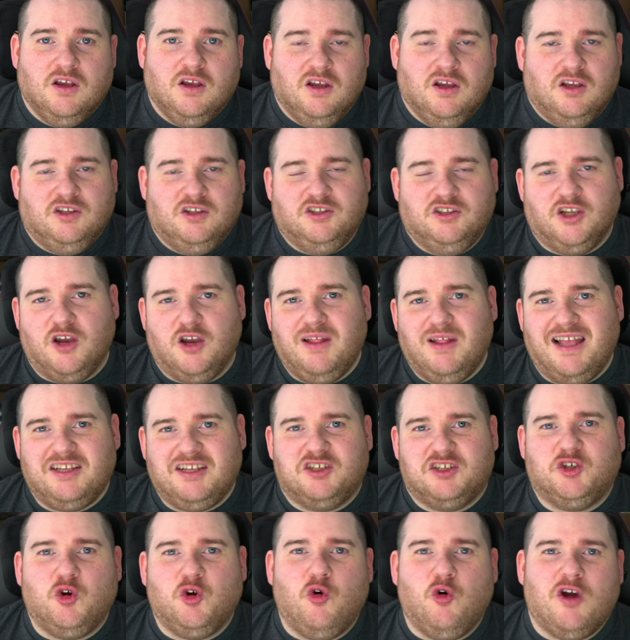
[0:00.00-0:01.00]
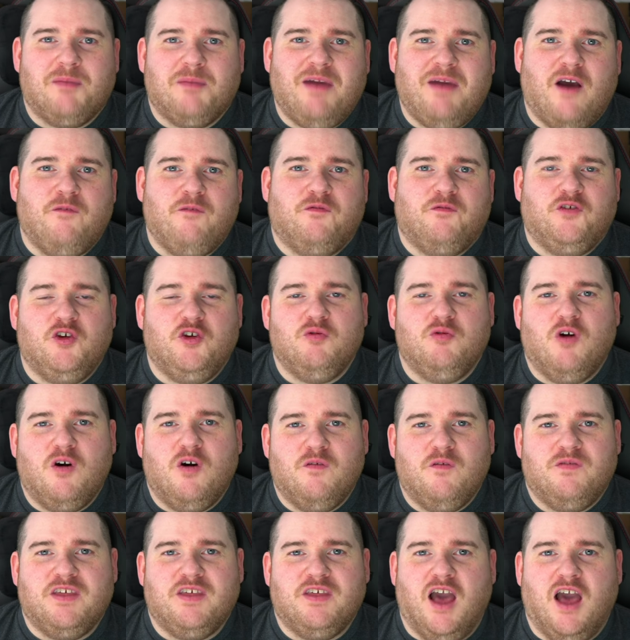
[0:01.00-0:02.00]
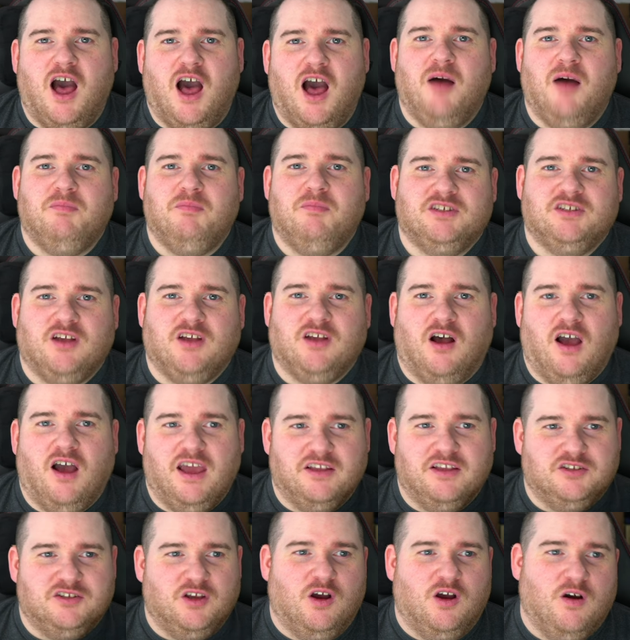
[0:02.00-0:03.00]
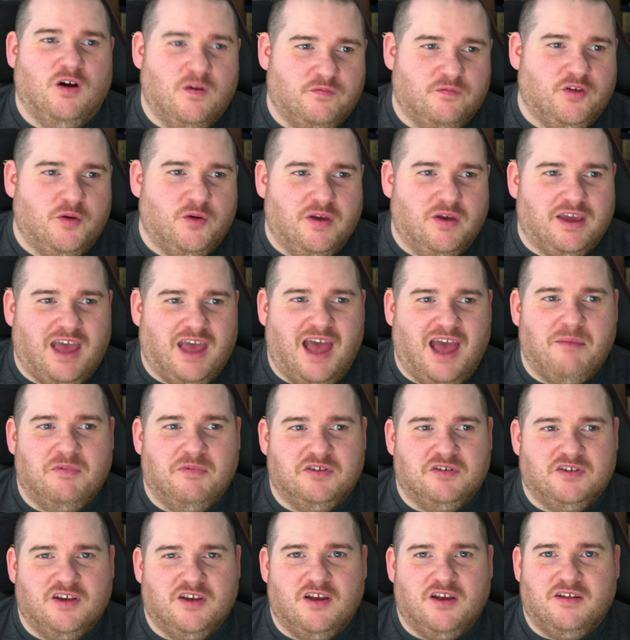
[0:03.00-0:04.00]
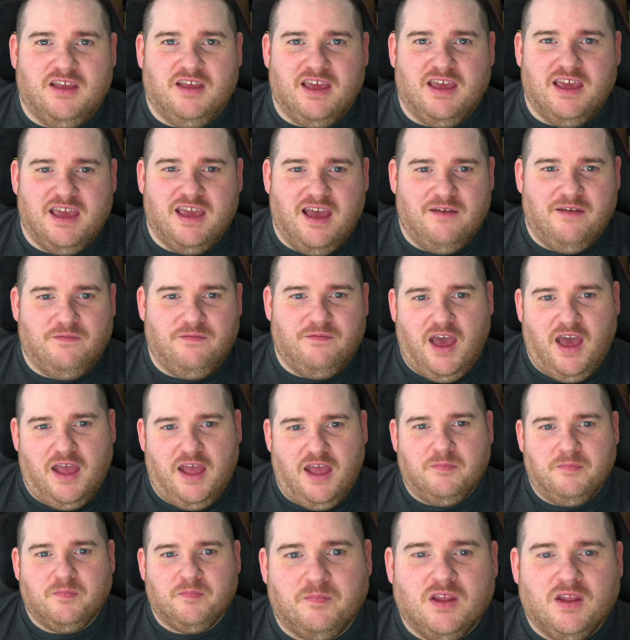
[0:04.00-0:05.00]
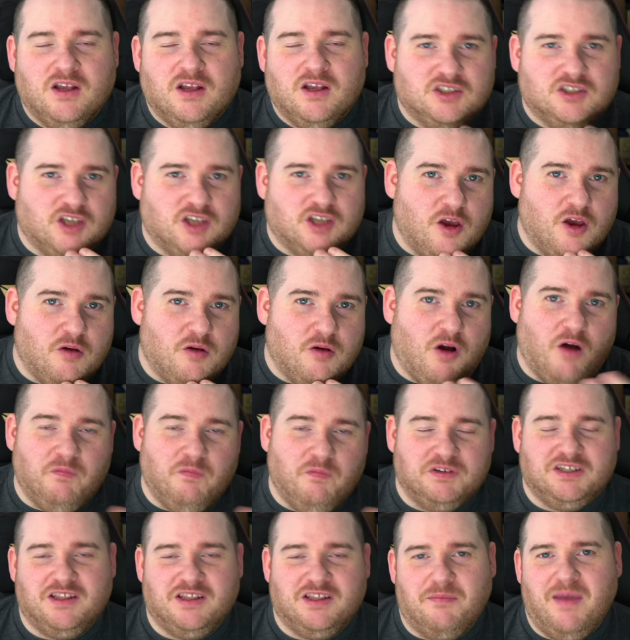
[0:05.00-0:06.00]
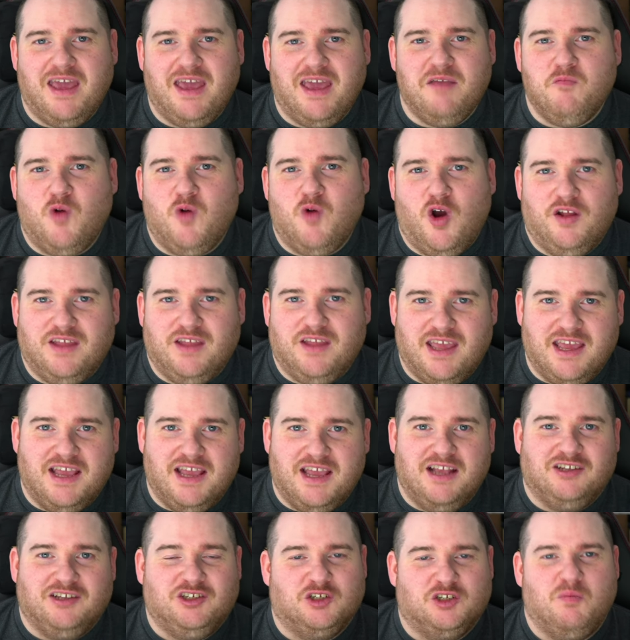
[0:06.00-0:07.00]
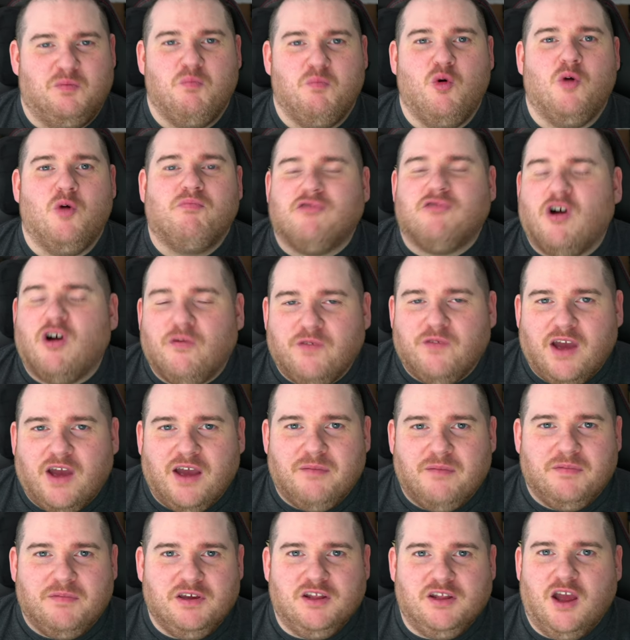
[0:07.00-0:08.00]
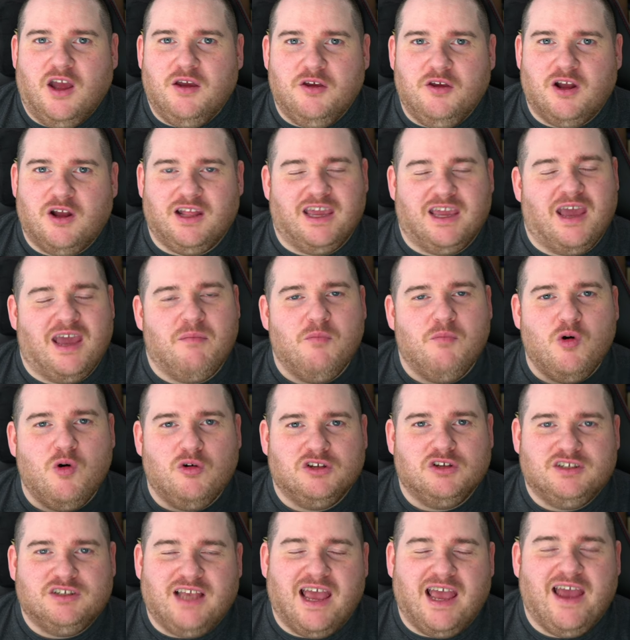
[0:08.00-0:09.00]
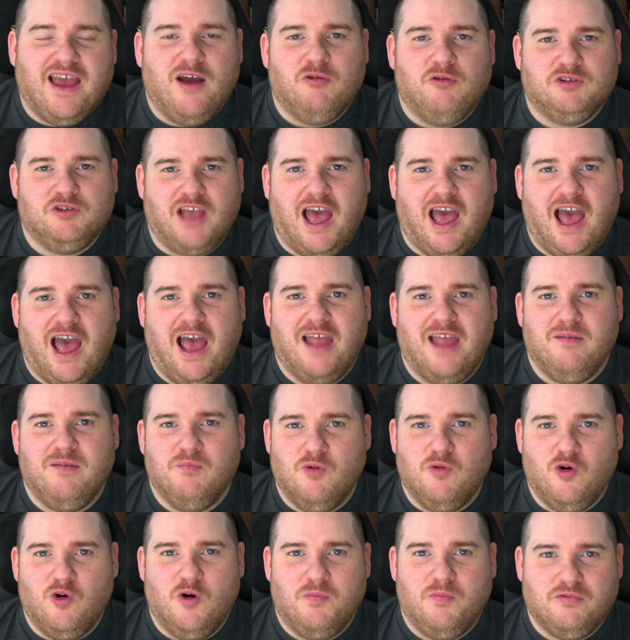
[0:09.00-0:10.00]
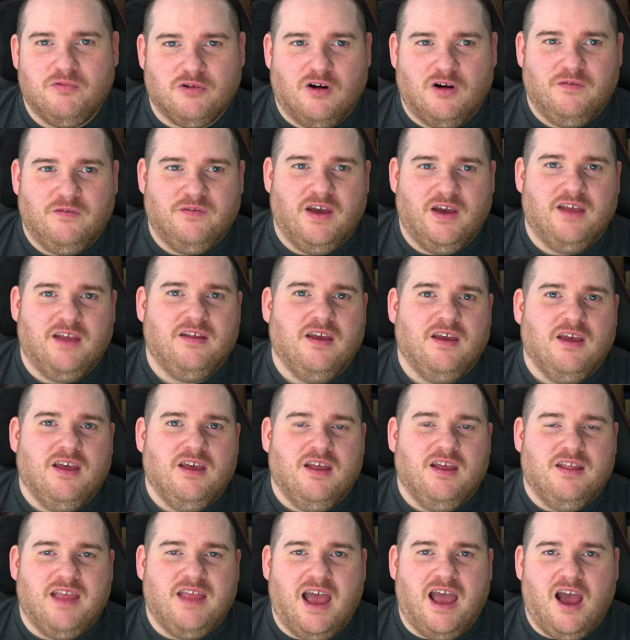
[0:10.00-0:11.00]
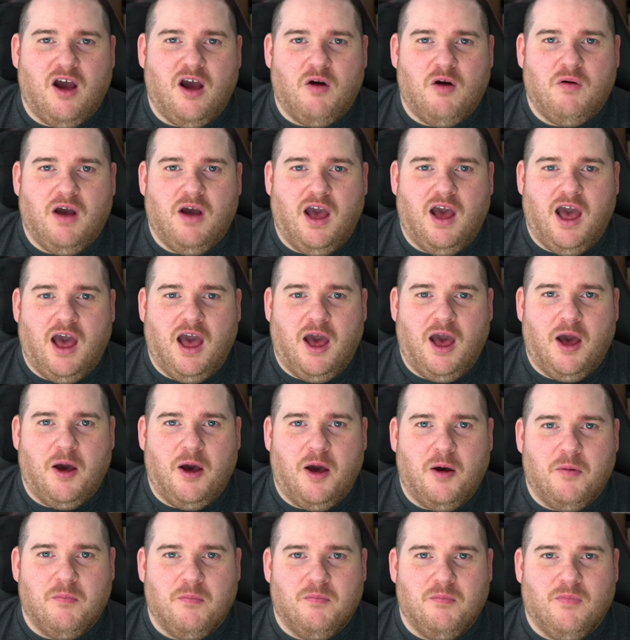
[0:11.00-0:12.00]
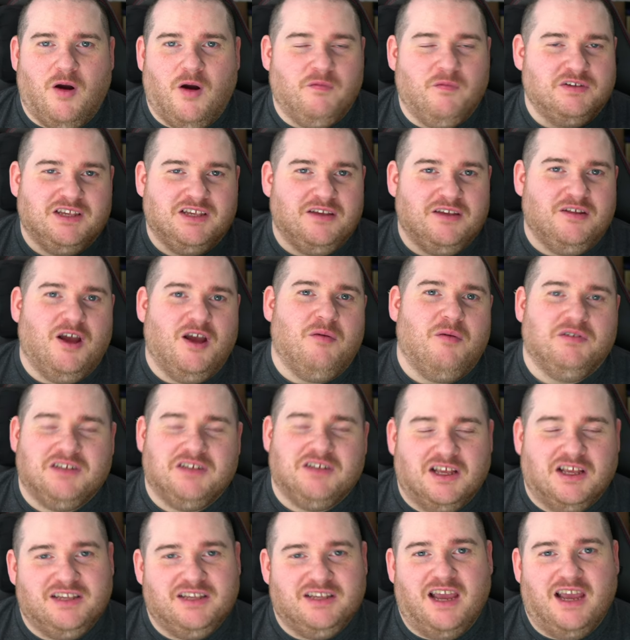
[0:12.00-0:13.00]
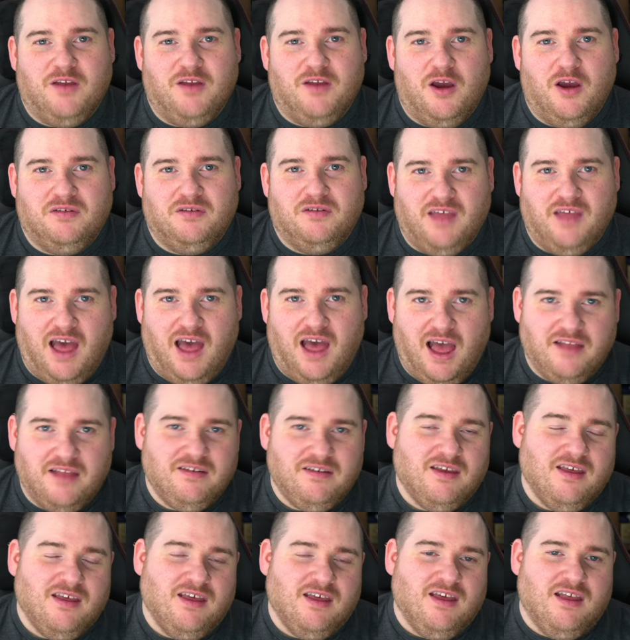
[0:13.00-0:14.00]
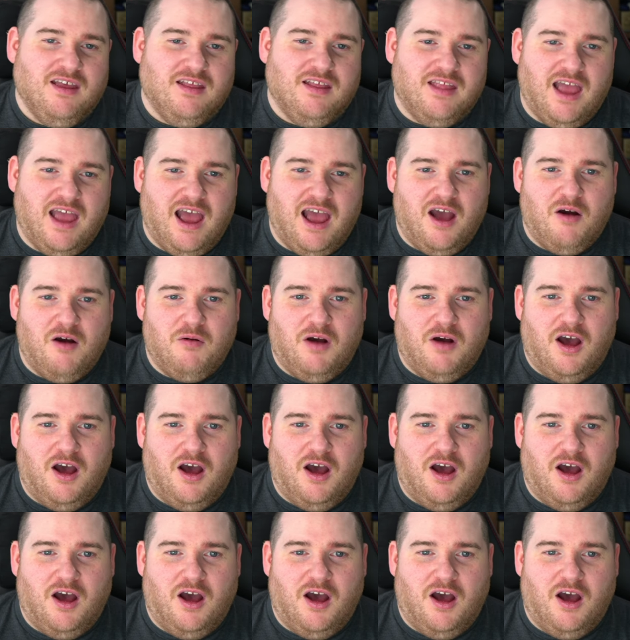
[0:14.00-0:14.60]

So let's talk about a few of the upsides of doing Amazon EFN. So obviously the main one is just more profit. You know, you're going to get more sales and more profit. Now, obviously no one's going to say no to that. Now,